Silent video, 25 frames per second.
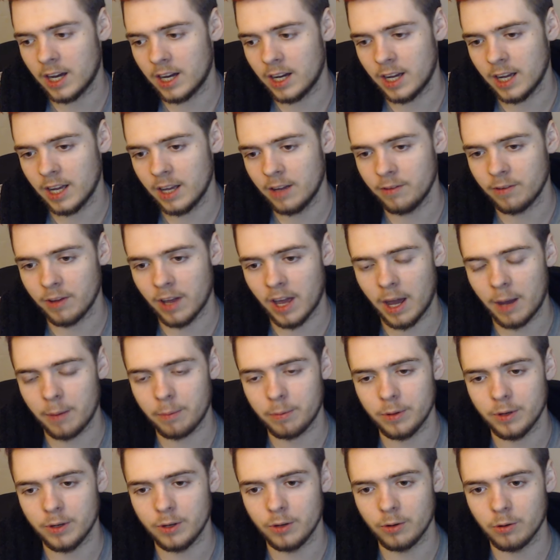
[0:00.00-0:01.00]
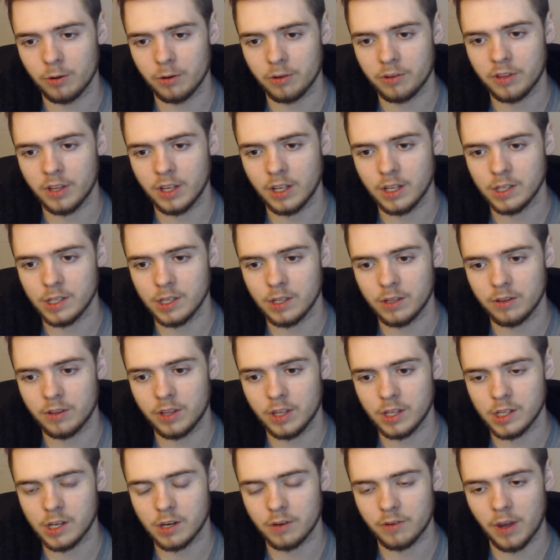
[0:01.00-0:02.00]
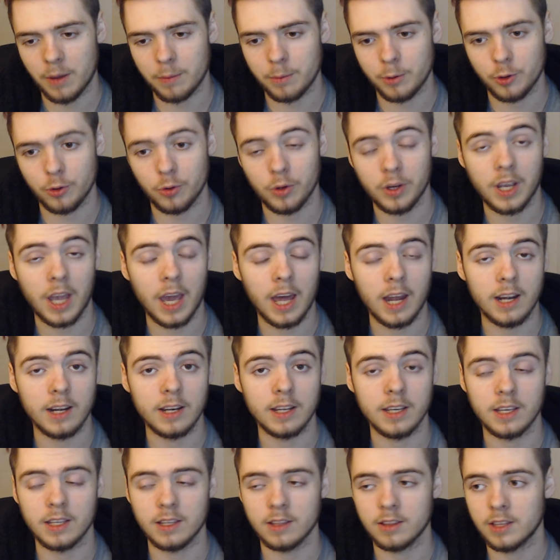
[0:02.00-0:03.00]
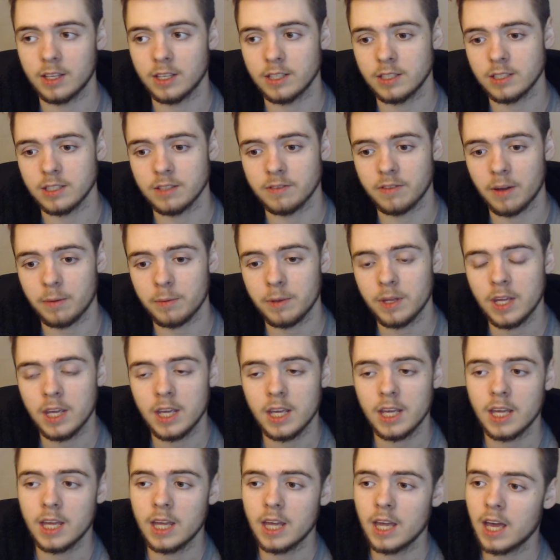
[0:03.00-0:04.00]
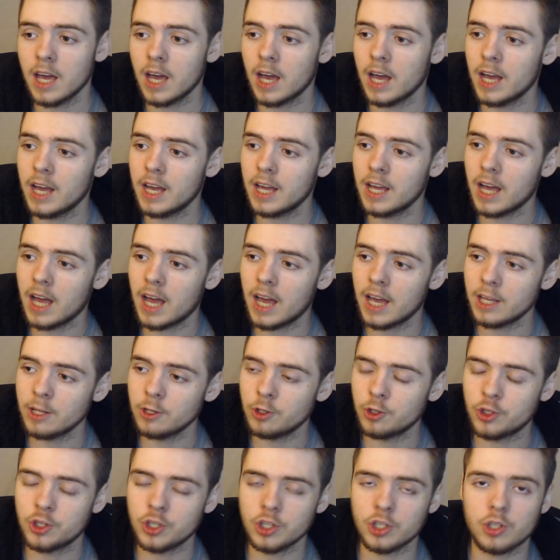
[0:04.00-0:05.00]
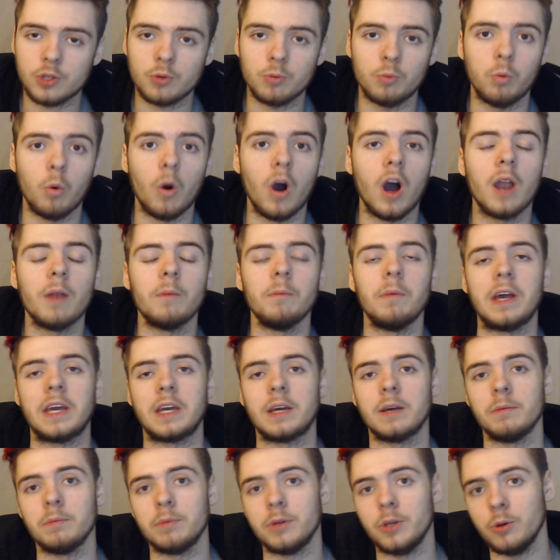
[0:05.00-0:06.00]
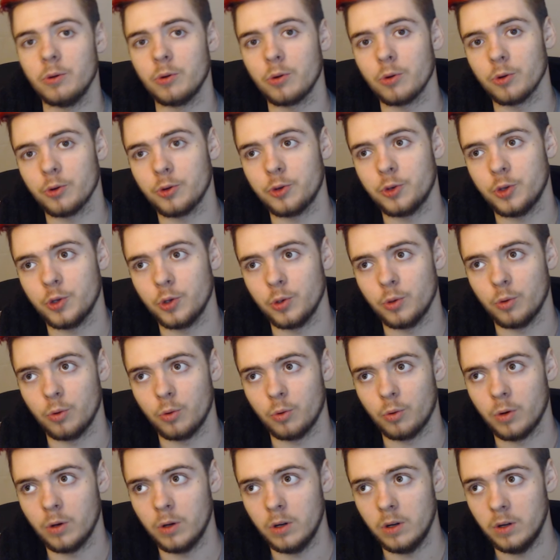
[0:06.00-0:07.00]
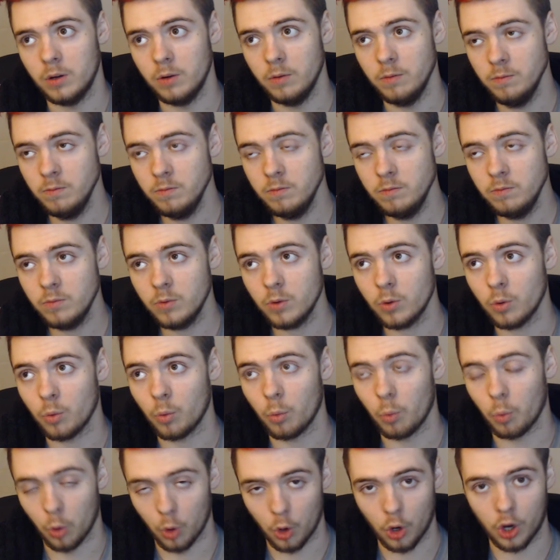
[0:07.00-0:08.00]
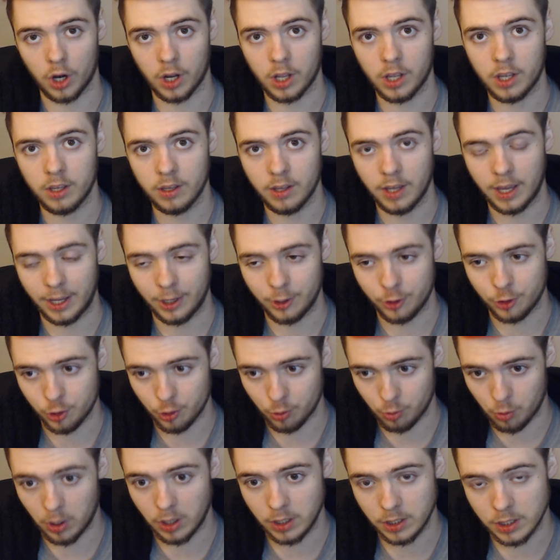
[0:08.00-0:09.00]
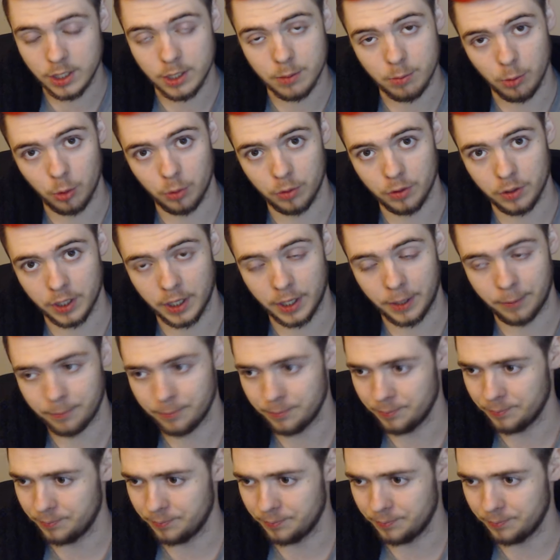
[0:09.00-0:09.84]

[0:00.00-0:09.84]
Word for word: have happened, or things things that have happened during editing, and things that have happened. I just want my computer to work and to run smoothly.